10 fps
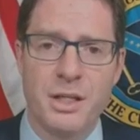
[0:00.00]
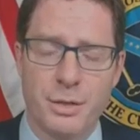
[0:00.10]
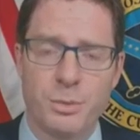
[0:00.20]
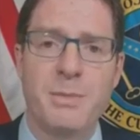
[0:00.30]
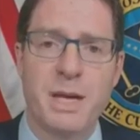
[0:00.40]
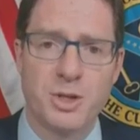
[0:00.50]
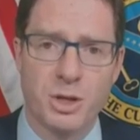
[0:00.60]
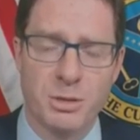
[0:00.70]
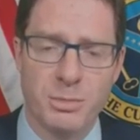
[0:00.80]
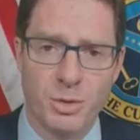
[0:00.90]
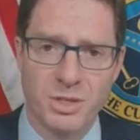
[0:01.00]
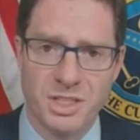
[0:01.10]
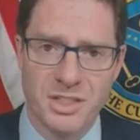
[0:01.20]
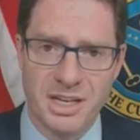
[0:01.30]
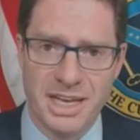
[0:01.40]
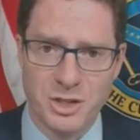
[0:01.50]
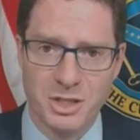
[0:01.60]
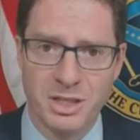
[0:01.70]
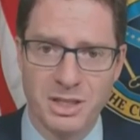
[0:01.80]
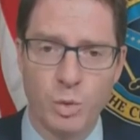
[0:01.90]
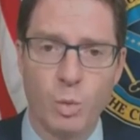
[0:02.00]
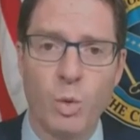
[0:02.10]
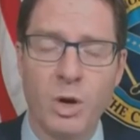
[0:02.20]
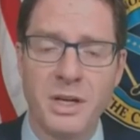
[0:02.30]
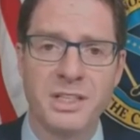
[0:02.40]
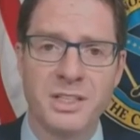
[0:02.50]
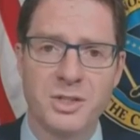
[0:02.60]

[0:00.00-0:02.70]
three major components at the national level. One is